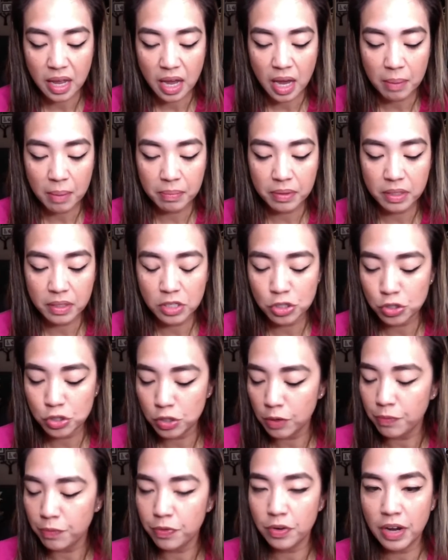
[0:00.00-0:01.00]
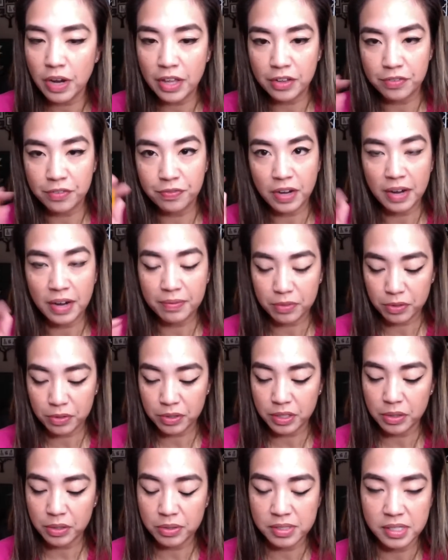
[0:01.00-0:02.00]
I'm going to shoot for either
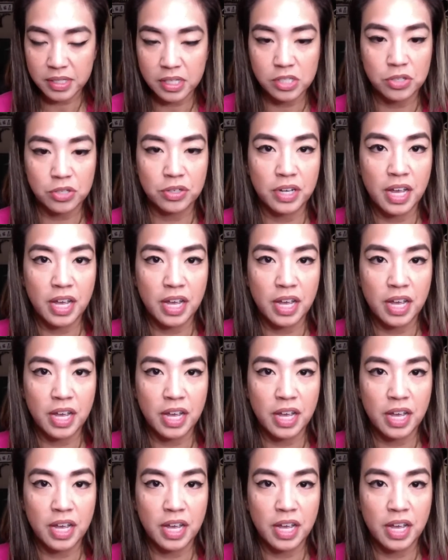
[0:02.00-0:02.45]
5:30 or 6:30.